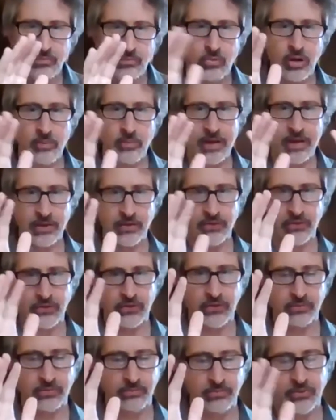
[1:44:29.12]
what
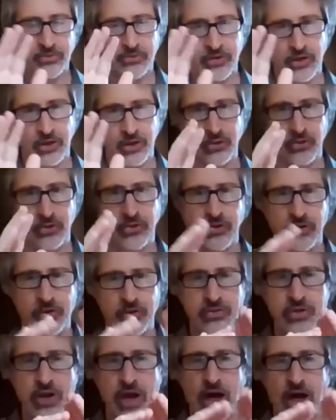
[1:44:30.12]
makes Sellars
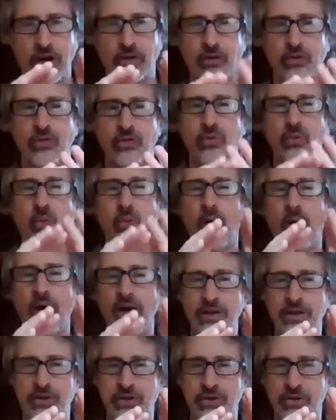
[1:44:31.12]
not
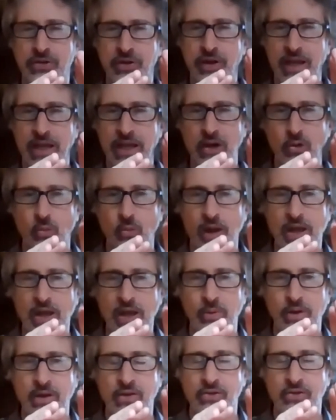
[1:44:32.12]
quite a
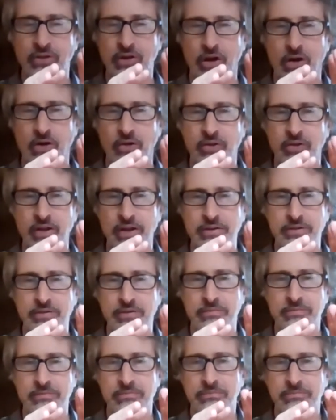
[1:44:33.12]
right-wing Sellarsian,
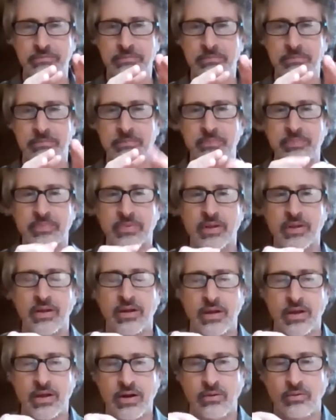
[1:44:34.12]

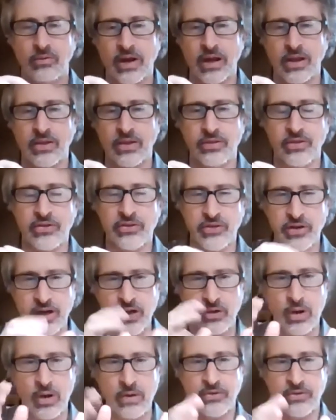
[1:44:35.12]
right? The
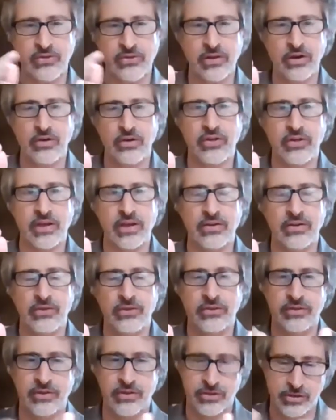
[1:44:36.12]
standard right-wing
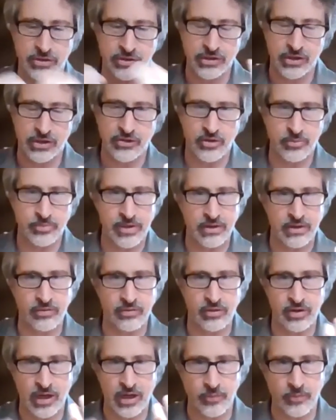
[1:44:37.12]
Sellarsians, the churchmen's being
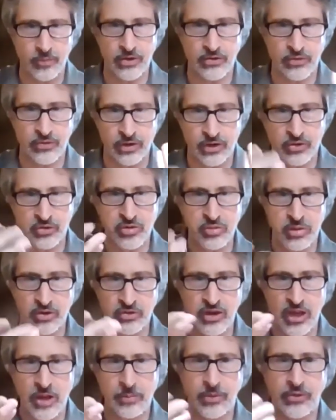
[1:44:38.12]
very obvious, pretty extreme
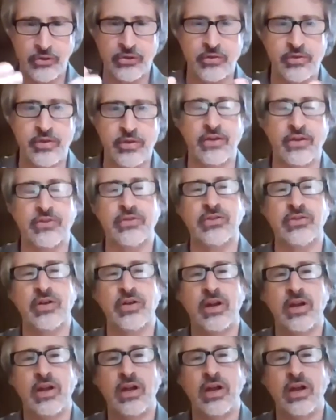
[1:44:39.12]
examples of this,